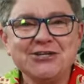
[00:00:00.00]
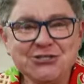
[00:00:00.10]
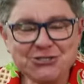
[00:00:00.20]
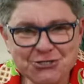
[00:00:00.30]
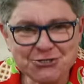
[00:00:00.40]

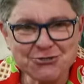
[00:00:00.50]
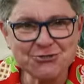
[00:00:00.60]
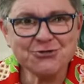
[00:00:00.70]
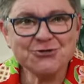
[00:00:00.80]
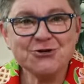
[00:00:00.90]
two,
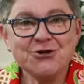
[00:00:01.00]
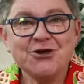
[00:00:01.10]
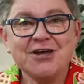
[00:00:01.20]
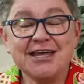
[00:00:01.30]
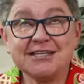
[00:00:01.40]

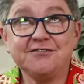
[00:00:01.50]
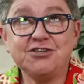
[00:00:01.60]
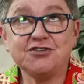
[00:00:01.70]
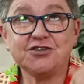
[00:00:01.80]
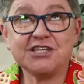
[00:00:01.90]
it gives
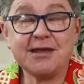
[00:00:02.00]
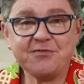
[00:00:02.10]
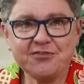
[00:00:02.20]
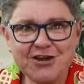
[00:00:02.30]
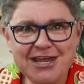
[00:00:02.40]
you step
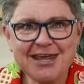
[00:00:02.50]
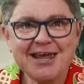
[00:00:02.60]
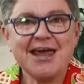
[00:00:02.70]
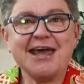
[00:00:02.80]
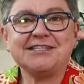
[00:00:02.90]
three
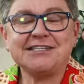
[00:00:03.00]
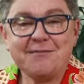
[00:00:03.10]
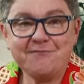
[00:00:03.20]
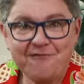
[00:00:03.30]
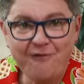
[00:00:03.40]
and step
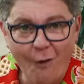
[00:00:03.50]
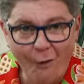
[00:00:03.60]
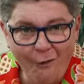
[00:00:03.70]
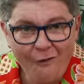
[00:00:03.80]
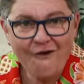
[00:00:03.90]

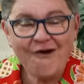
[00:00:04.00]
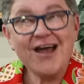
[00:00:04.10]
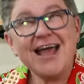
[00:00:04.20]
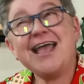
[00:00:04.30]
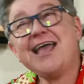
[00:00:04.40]
four
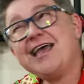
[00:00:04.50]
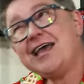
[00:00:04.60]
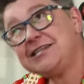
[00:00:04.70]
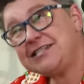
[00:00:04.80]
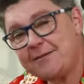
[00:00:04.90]

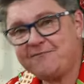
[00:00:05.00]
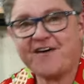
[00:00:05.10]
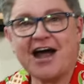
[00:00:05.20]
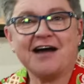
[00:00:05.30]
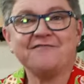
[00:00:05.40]
and step
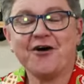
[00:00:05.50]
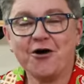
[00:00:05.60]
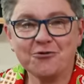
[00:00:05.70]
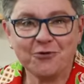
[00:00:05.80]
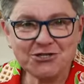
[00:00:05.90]
five
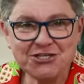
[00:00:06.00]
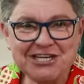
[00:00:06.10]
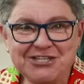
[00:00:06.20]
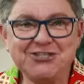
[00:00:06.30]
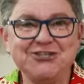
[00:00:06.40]
on what you
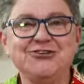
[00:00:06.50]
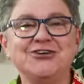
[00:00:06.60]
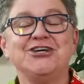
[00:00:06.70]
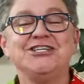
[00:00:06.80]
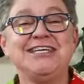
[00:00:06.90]
need to do
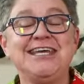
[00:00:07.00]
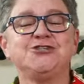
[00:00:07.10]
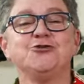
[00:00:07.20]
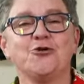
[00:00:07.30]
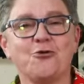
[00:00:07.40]
to get
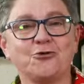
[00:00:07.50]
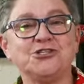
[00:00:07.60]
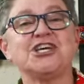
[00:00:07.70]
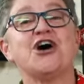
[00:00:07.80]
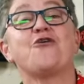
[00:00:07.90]
your
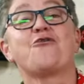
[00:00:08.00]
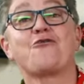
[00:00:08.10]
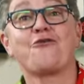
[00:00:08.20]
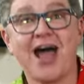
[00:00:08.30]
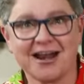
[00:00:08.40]
lawns
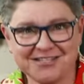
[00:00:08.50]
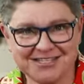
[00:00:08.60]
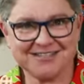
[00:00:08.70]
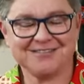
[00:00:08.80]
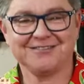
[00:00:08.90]
right.
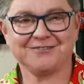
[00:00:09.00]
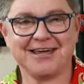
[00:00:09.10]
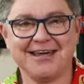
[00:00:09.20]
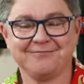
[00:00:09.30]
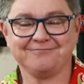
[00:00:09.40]

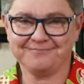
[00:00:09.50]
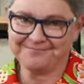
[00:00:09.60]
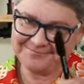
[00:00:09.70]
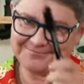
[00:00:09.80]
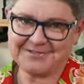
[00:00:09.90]
Okay,
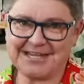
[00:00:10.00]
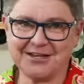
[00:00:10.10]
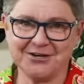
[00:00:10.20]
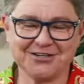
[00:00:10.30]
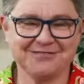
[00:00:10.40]
take a
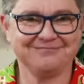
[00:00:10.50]
look.